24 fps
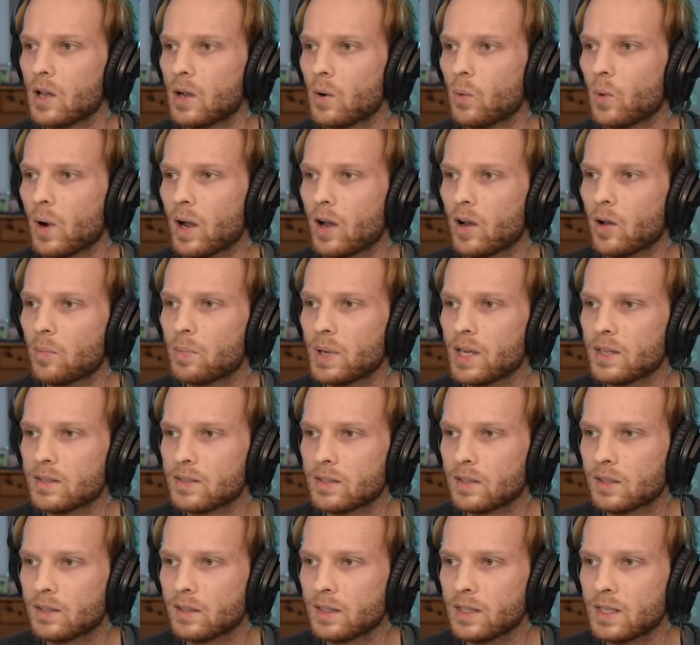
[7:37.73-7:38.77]
Well,
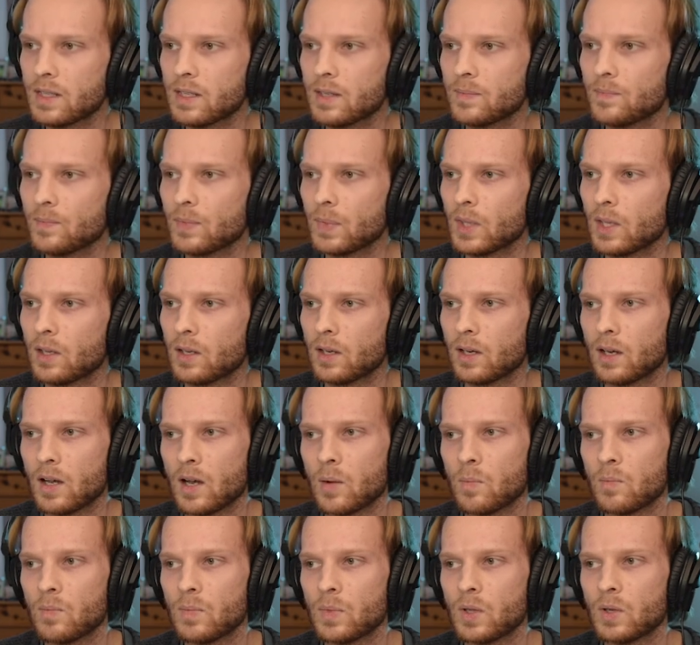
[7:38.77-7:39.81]
basically,
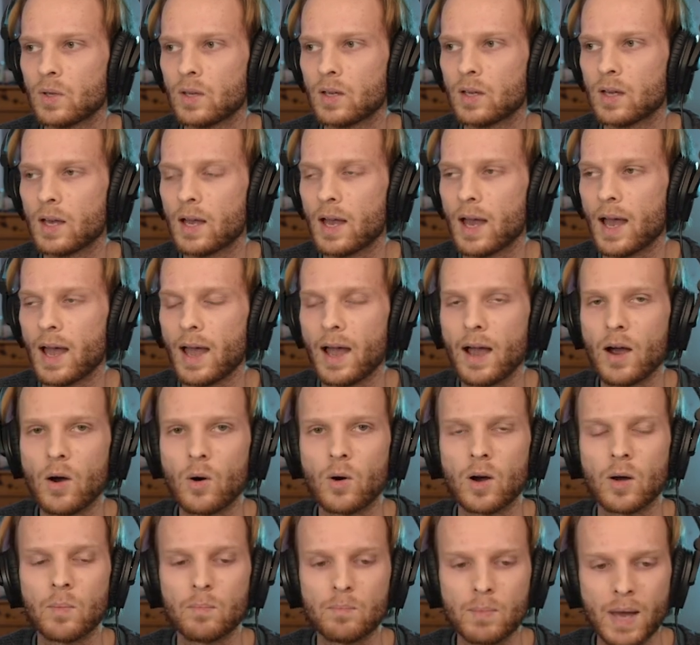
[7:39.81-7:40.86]

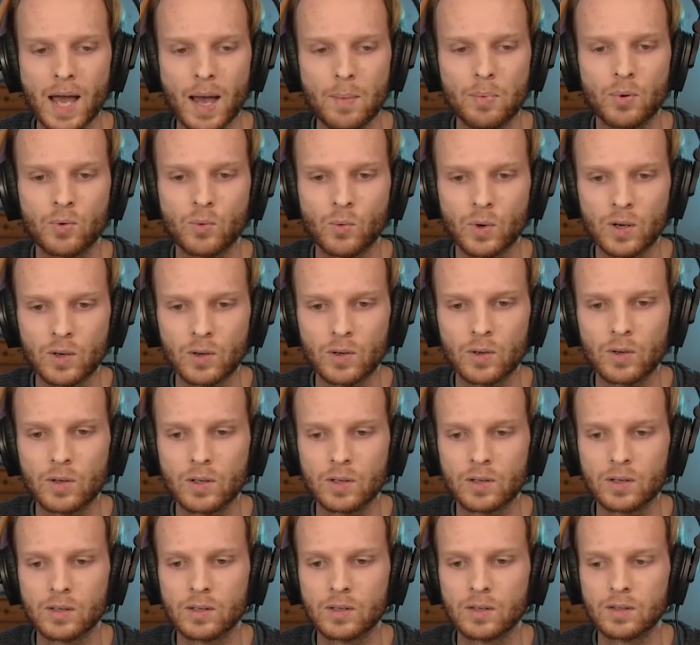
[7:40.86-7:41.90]
how a map will
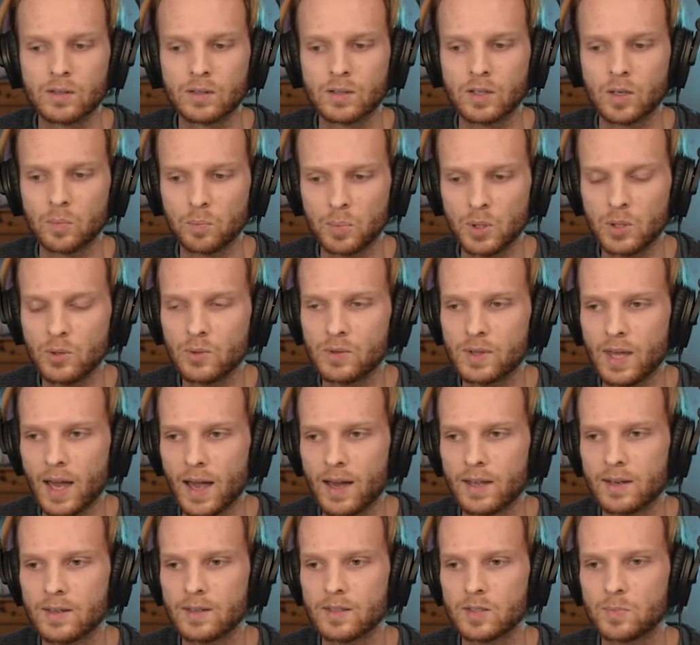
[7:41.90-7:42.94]
compute
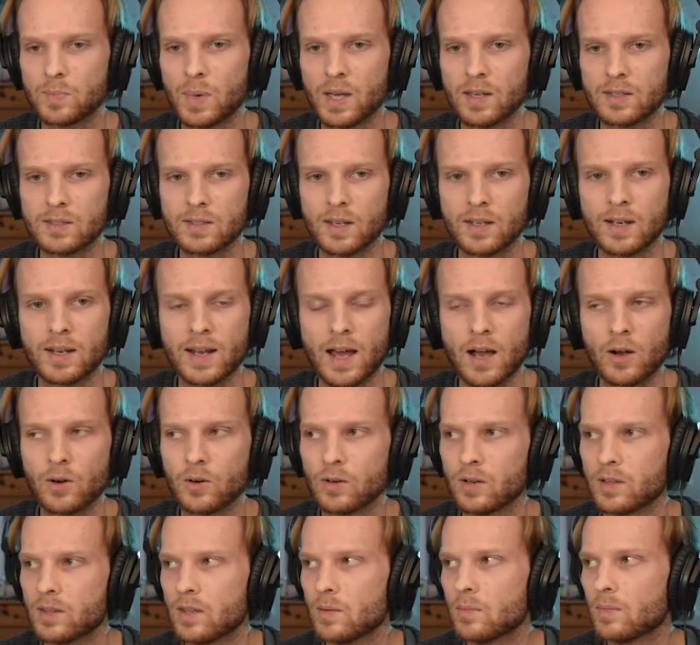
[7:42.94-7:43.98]
that is based on an
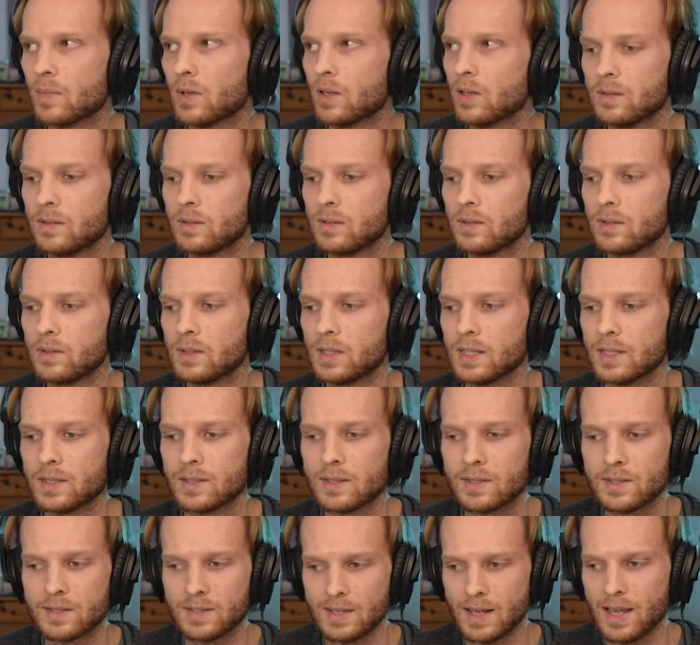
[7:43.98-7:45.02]
algorithm, the
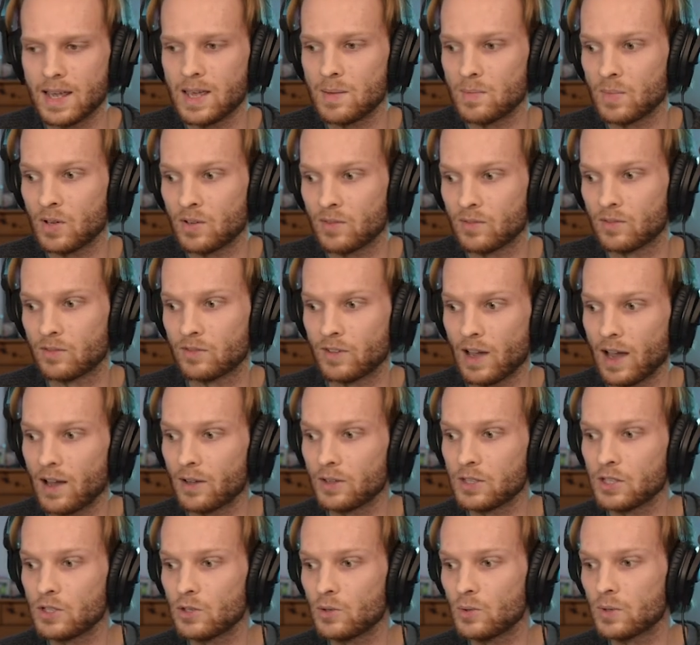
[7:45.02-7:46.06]
same
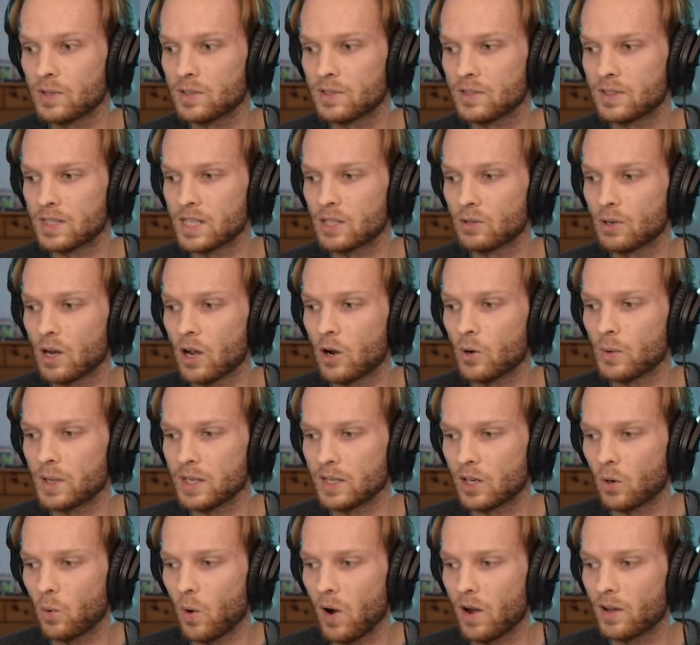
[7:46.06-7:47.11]
value zero
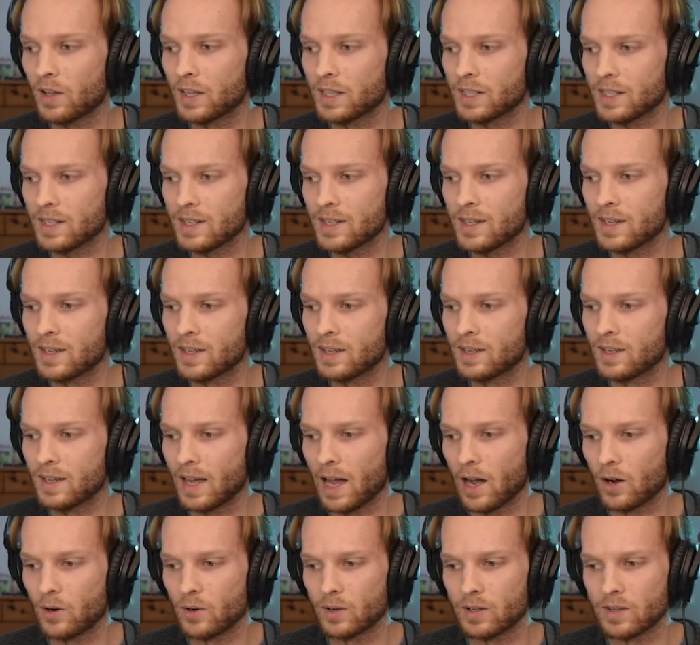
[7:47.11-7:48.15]
equality
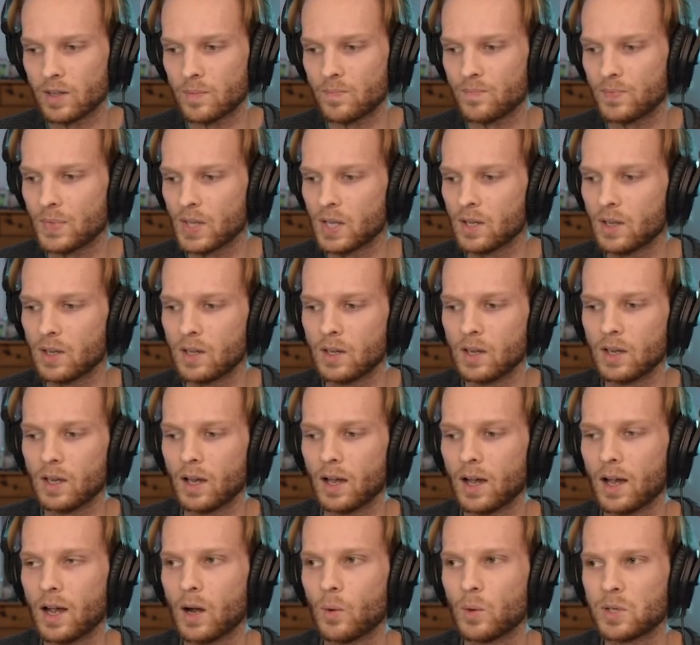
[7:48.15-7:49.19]
algorithm,
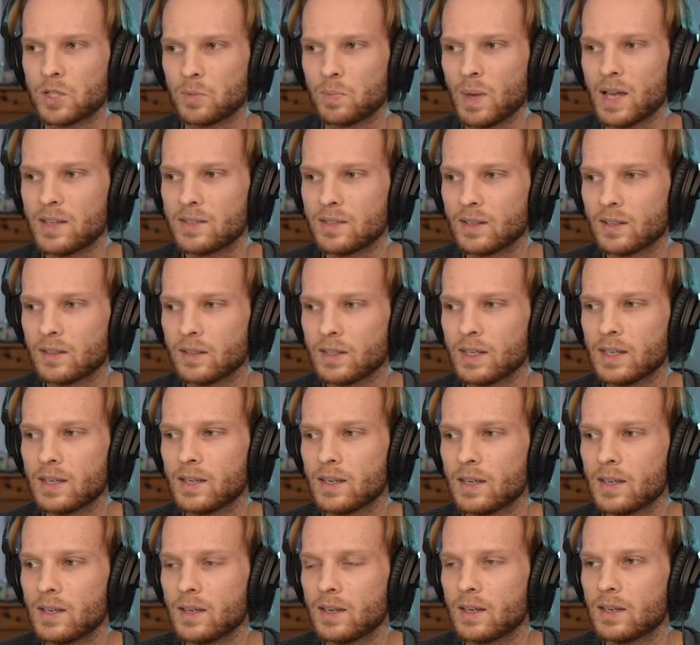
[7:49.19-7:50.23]
which
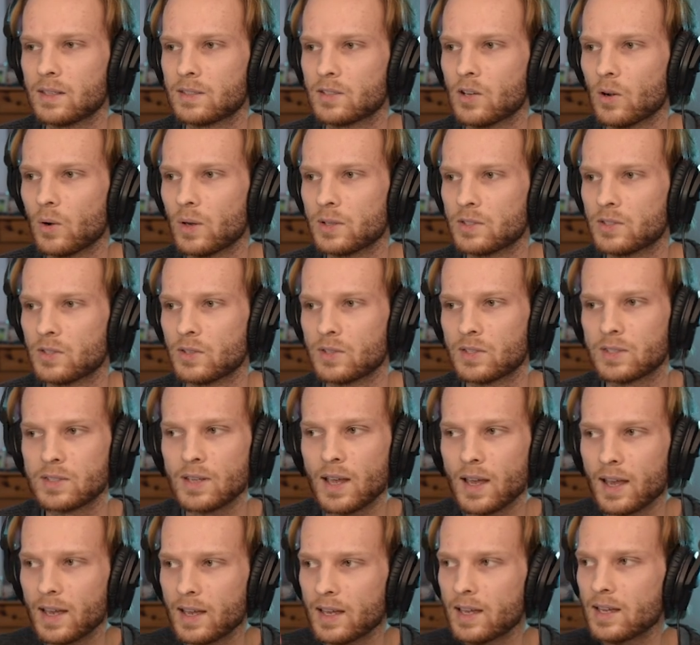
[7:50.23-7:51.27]
basically is going to
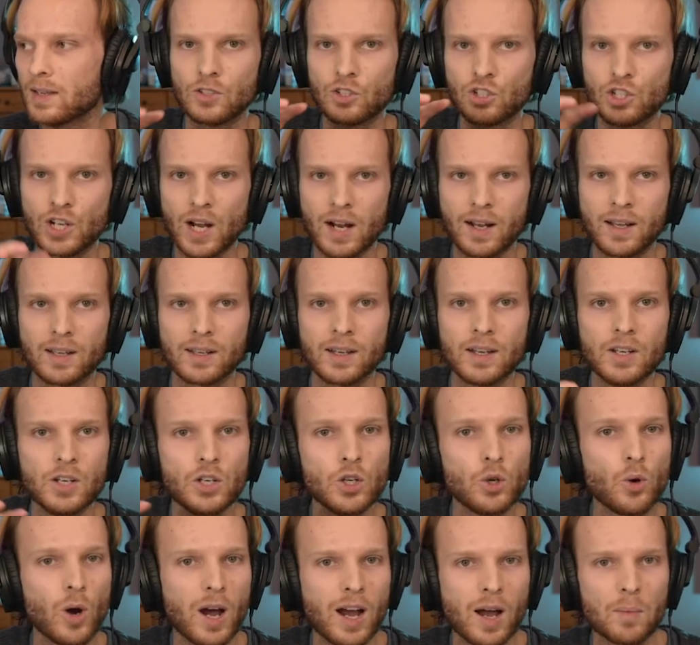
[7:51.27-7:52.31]
say, check a
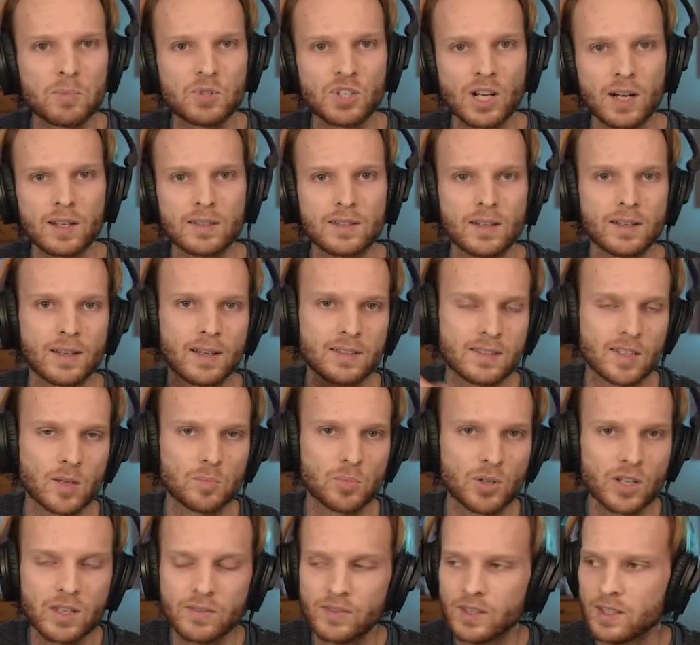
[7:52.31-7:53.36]
new object against the
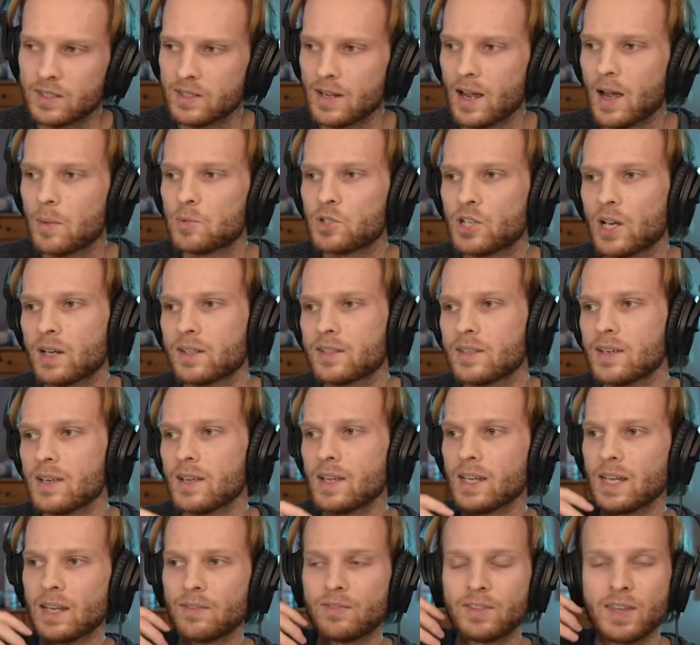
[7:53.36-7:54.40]
previous object.
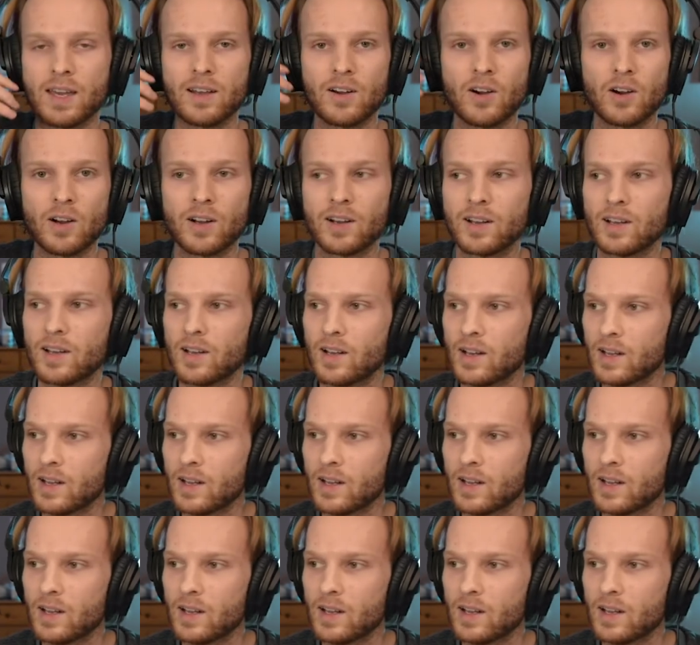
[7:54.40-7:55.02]
If they are,